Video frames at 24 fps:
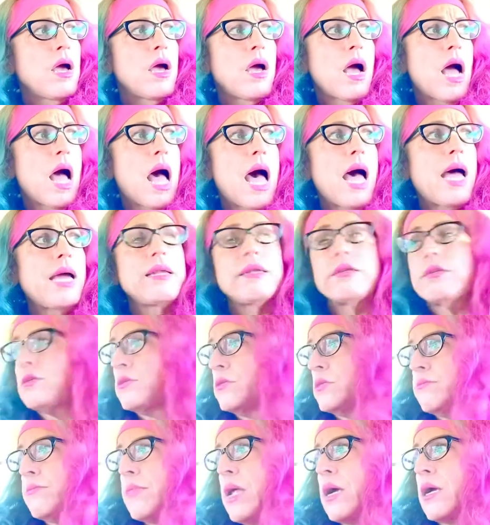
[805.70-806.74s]
I'm
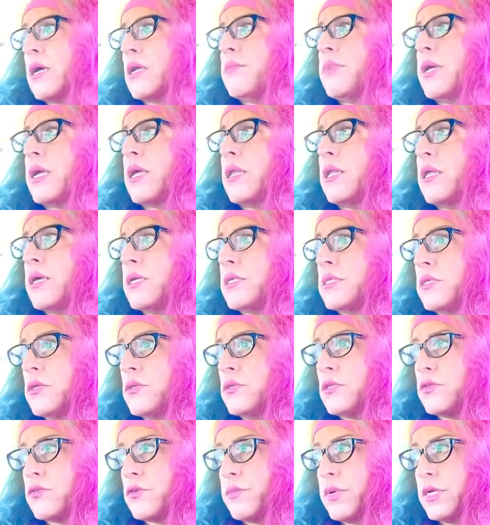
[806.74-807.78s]
not going to make any excuses
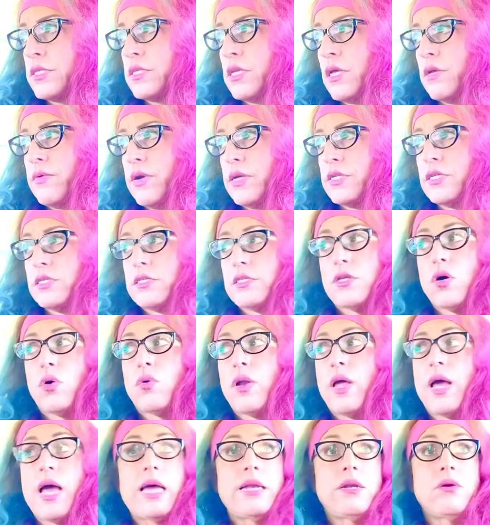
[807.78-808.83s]
for myself.
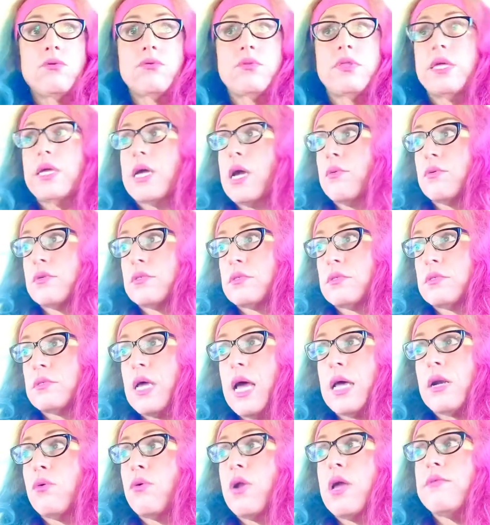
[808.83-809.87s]
I
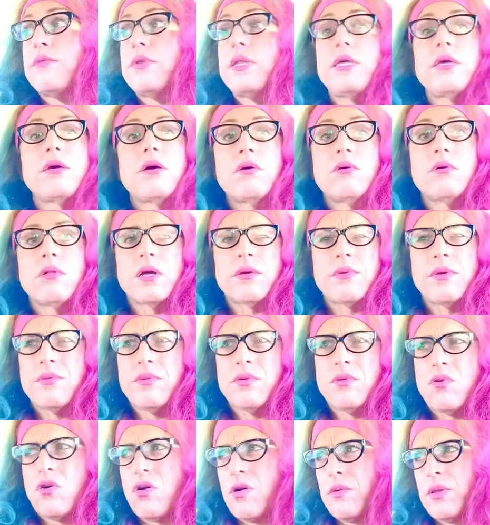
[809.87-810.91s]
don't have an ego like people
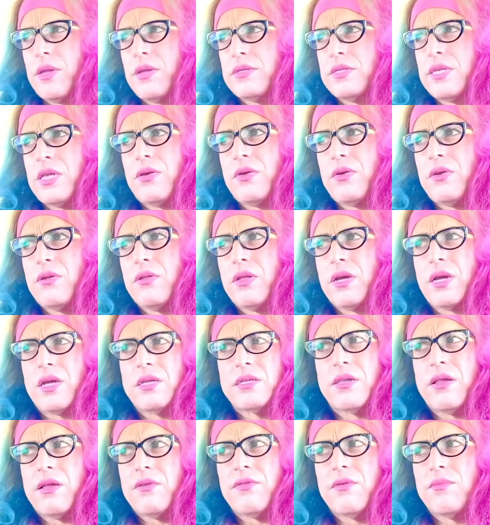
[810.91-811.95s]
normally say you do, like a
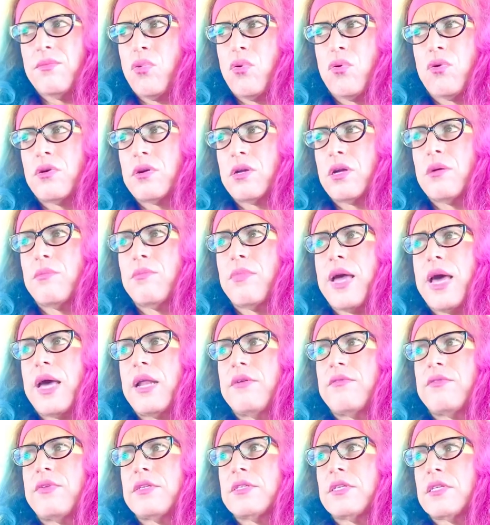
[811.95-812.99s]
self-important
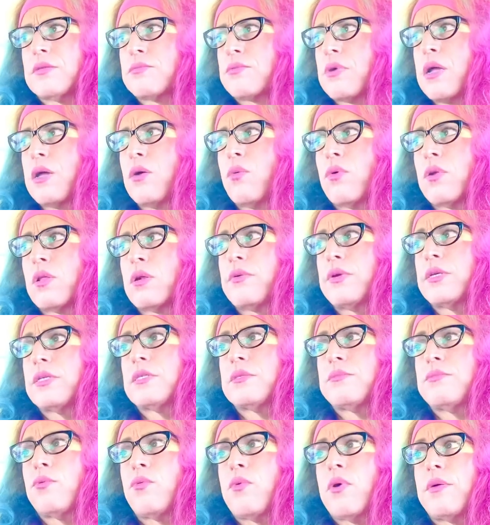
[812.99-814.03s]
combativeness. It's probably one of the reasons
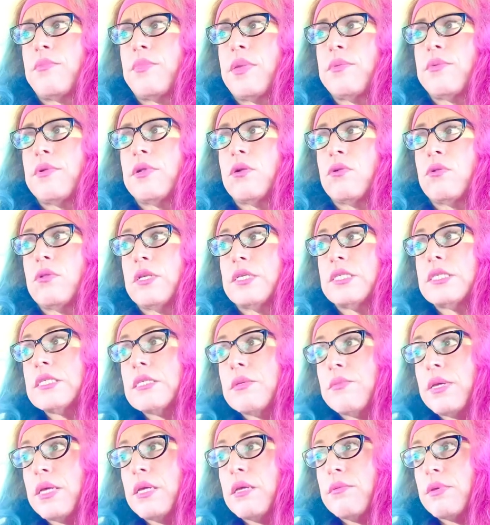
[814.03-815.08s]
for why people don't listen to
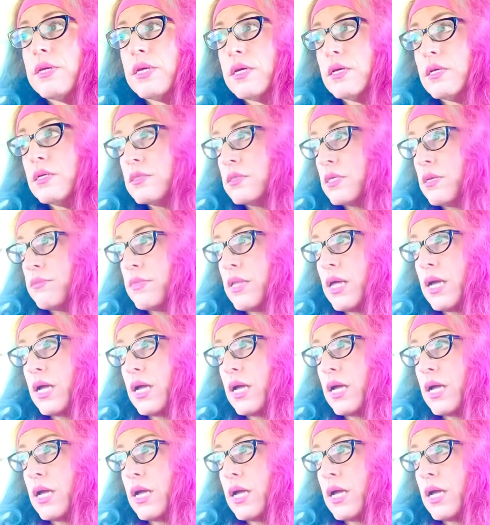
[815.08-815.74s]
me, because I'm like